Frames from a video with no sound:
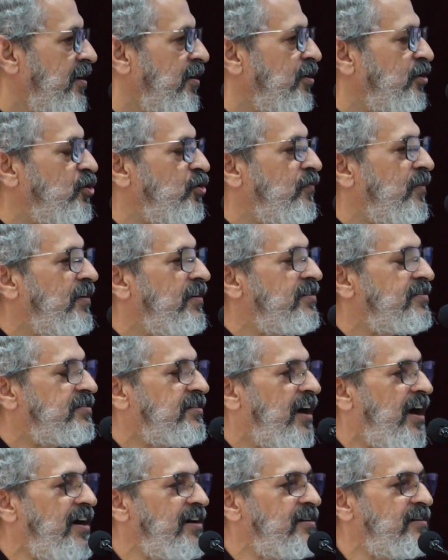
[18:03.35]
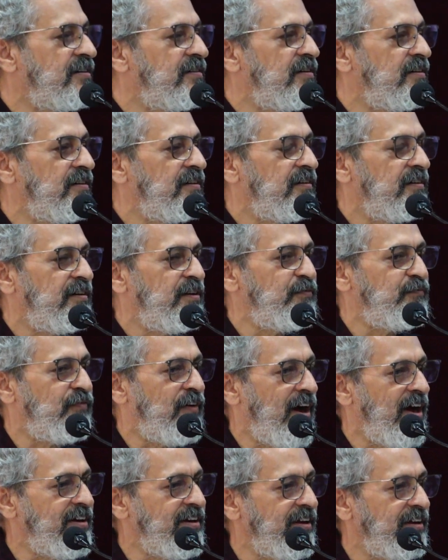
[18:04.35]
you will start
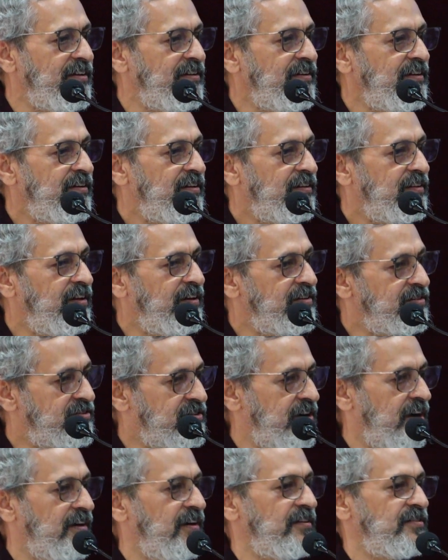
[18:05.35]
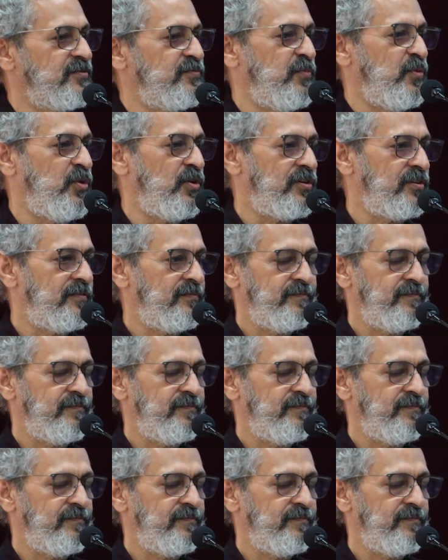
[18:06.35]
defining the struggles more.